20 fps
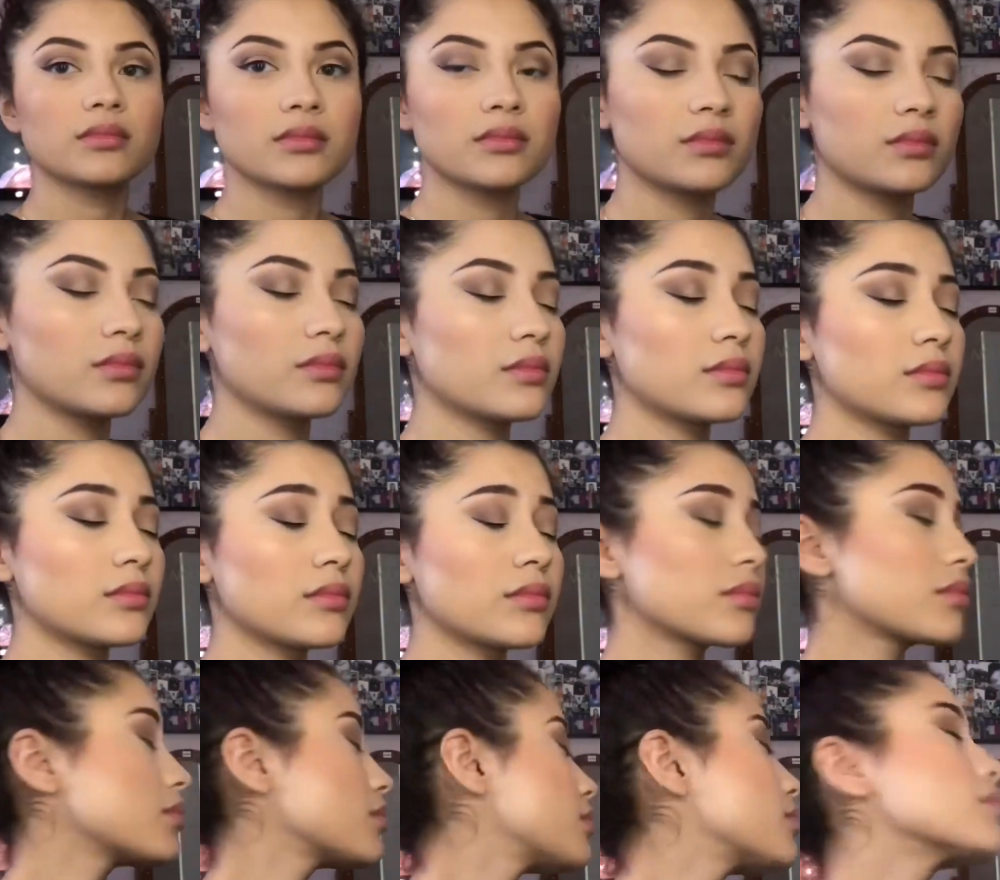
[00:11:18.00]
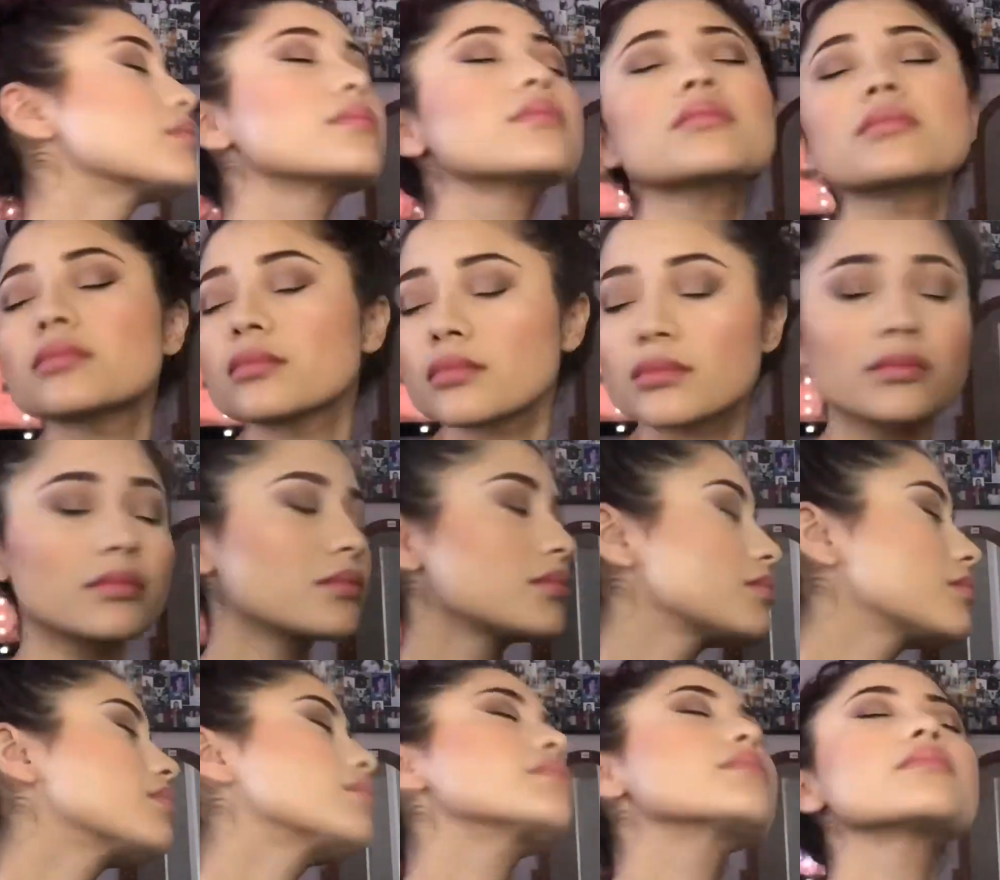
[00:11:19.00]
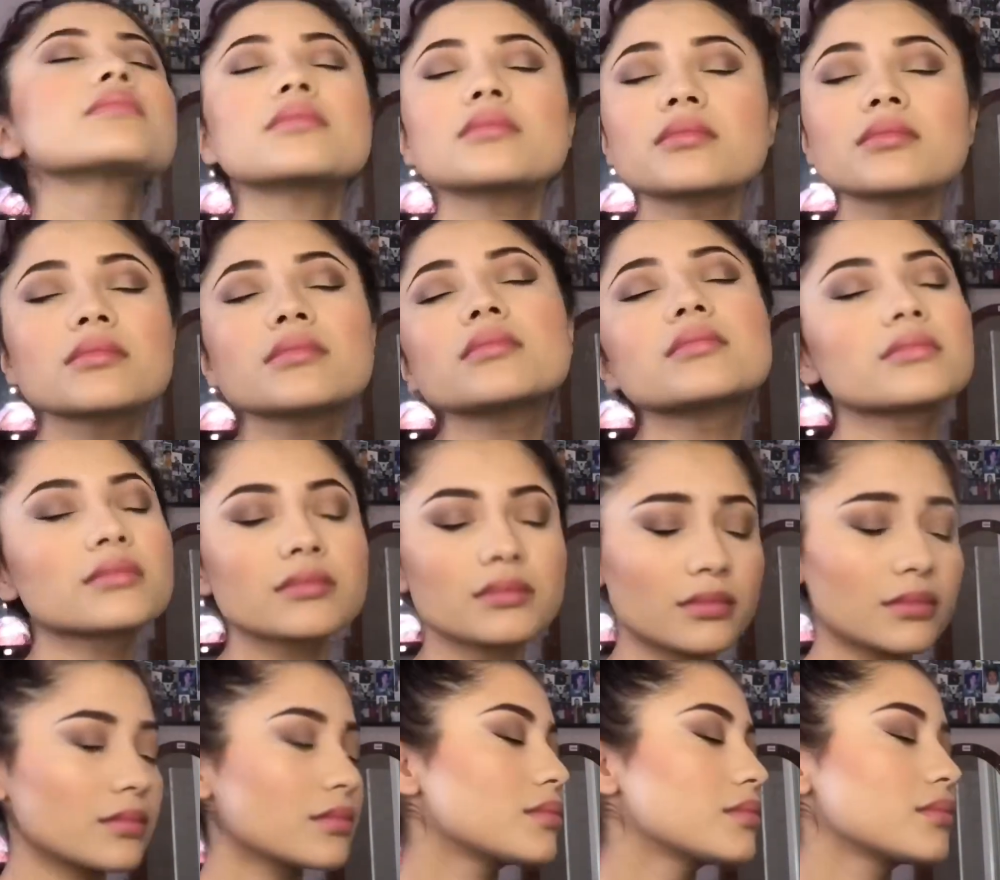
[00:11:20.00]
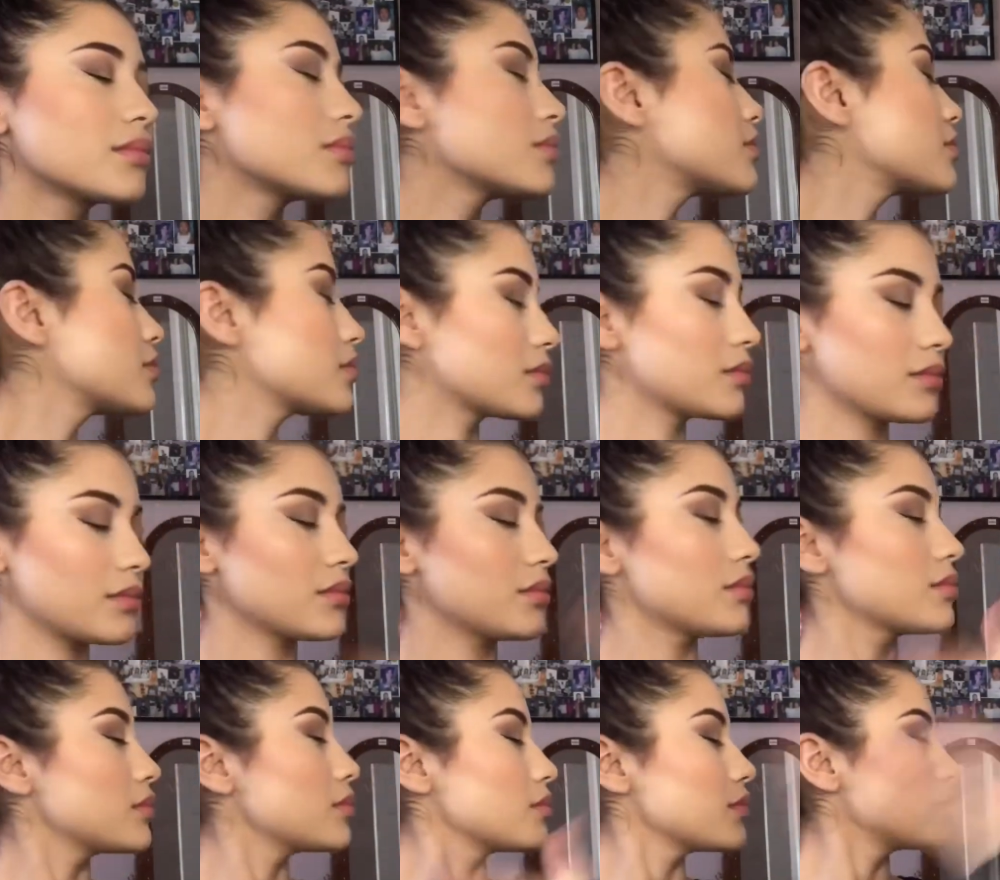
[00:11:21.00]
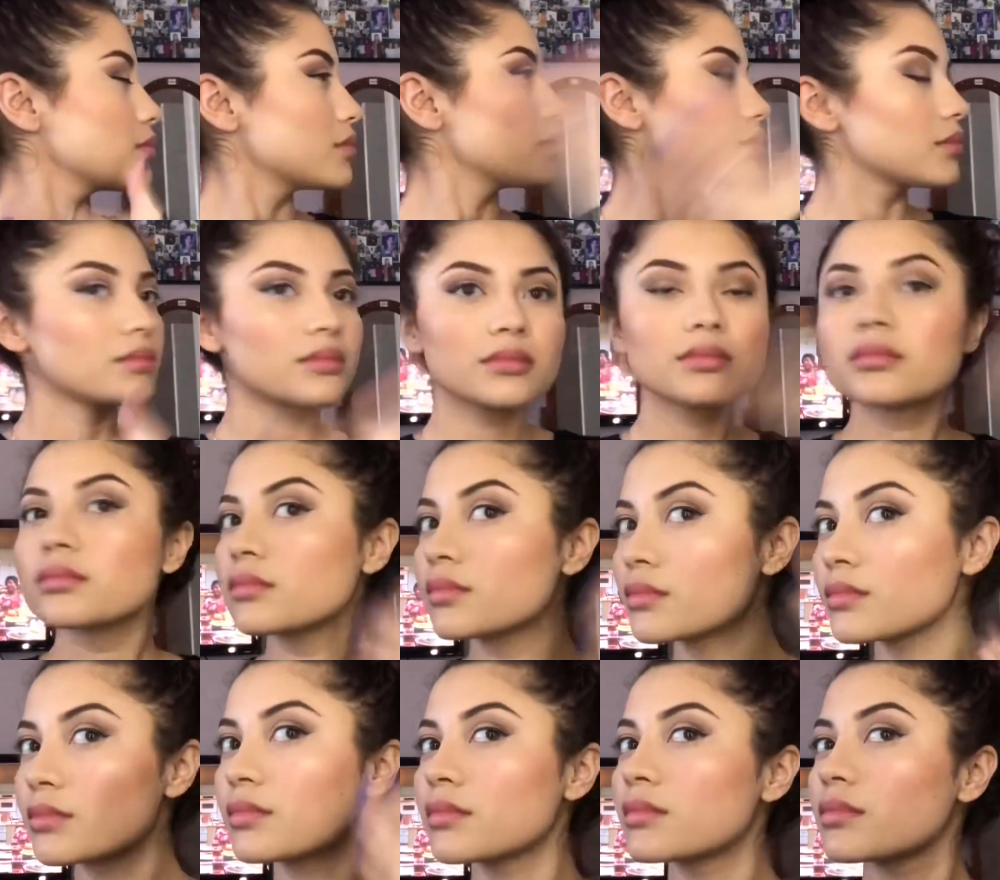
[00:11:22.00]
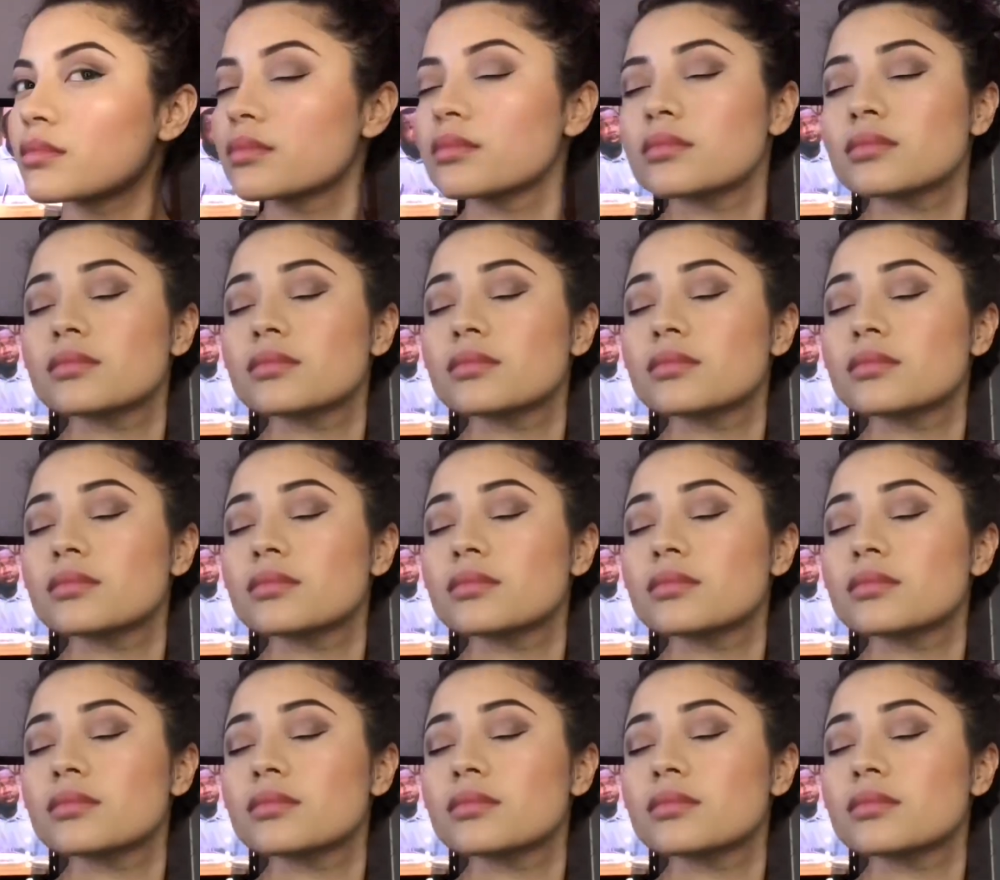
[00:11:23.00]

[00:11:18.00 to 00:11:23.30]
And then I just set my face with Fresh Rose Floral Toner.